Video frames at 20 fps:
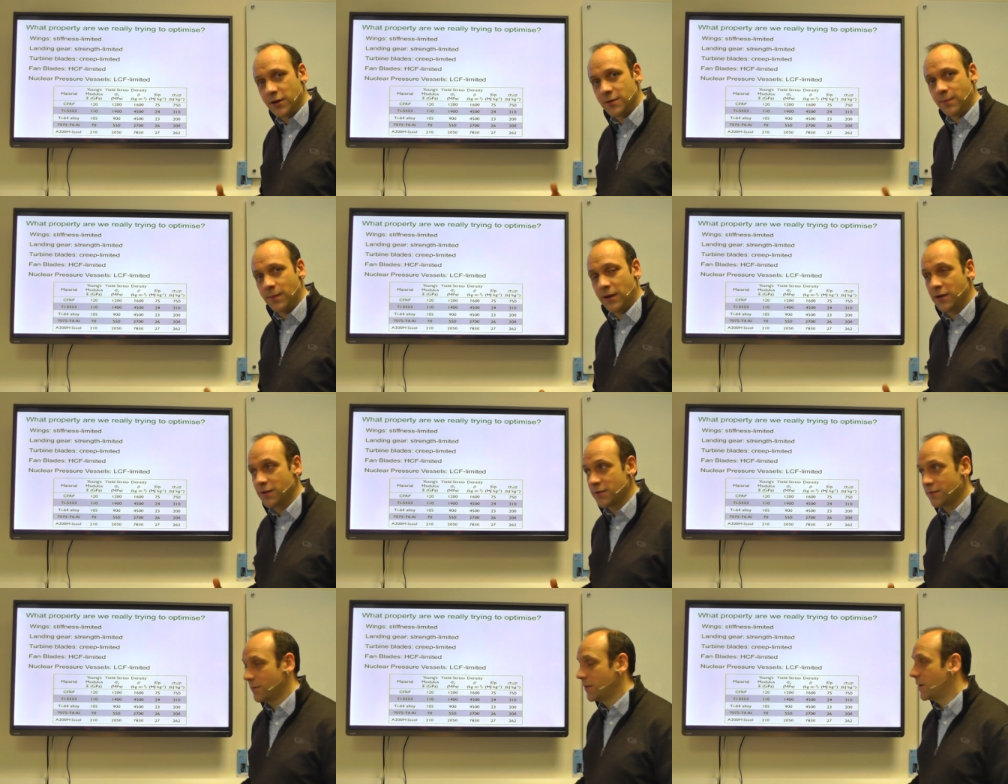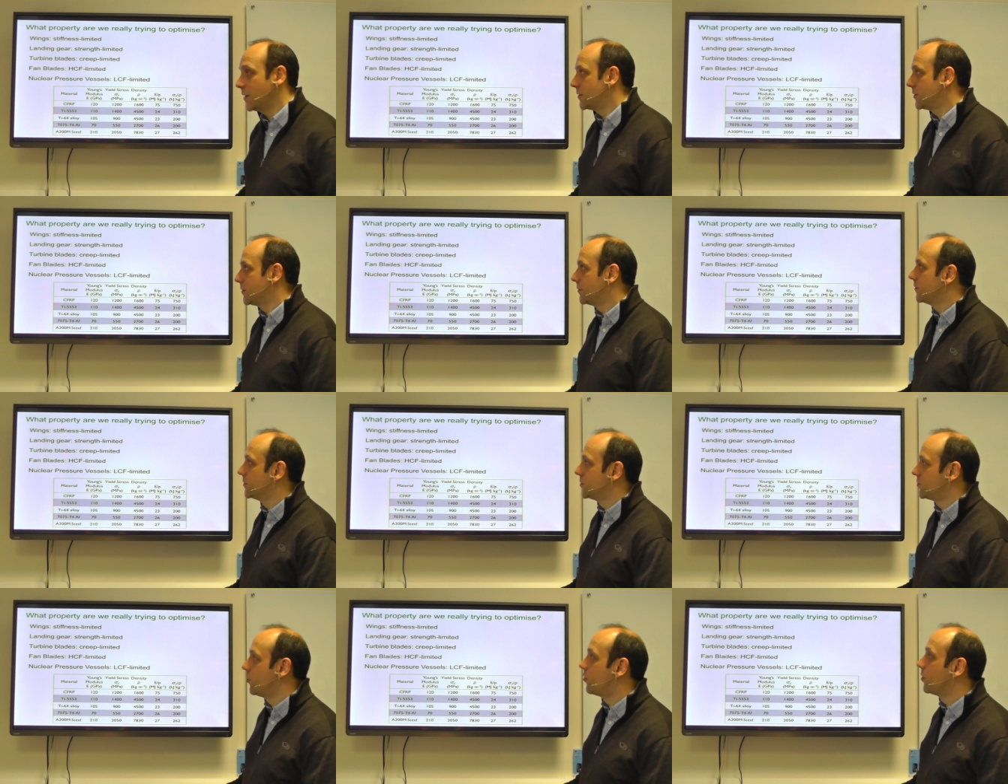it to be as, as
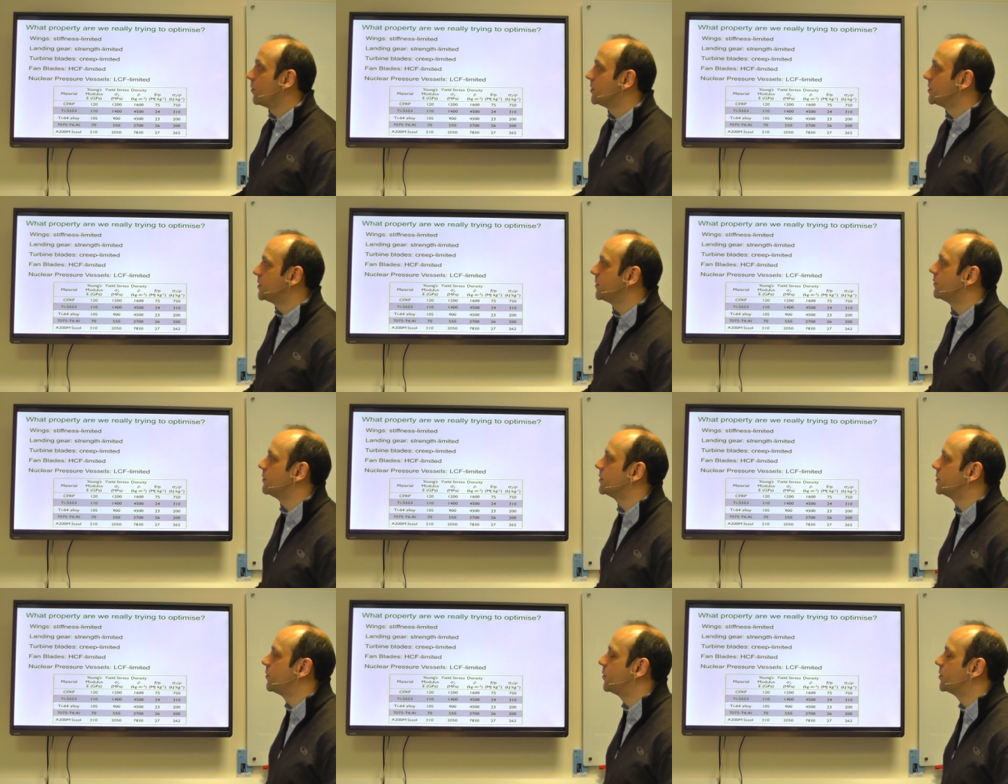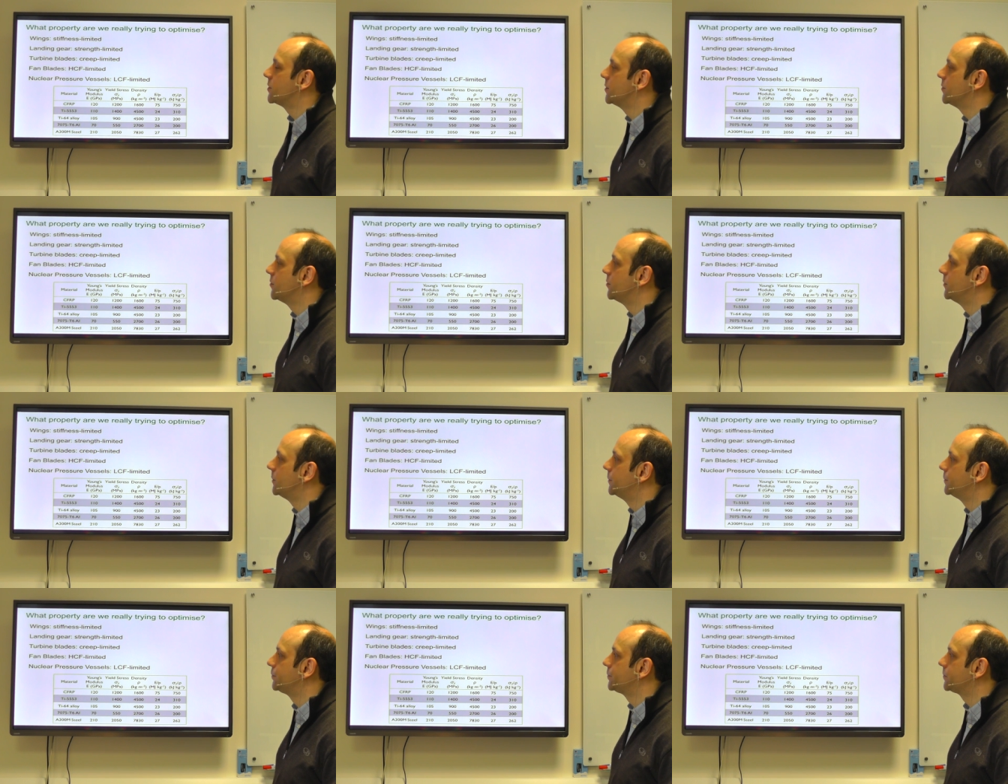strong a material as possible.